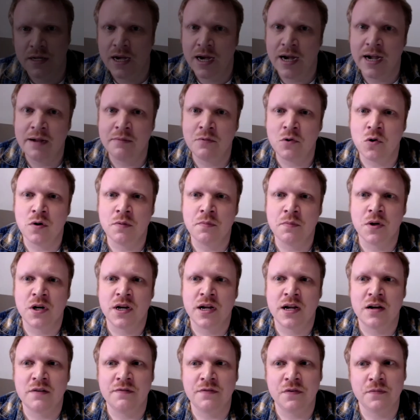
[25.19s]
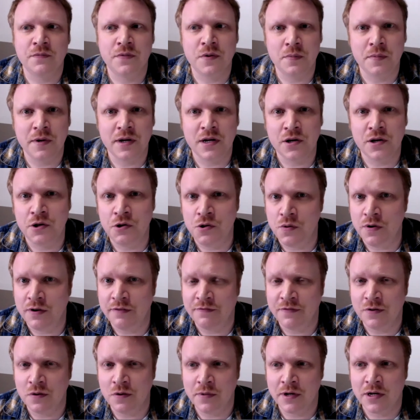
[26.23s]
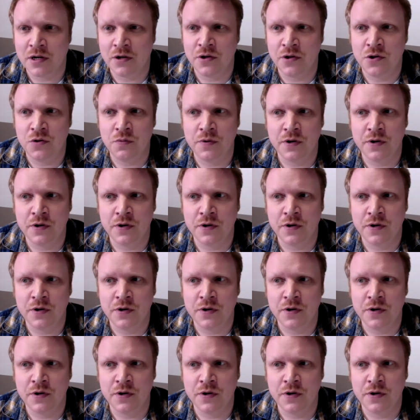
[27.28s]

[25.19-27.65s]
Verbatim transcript: Hi, I'm Gordon Brakel from Filmmaker U. At Filmmaker U,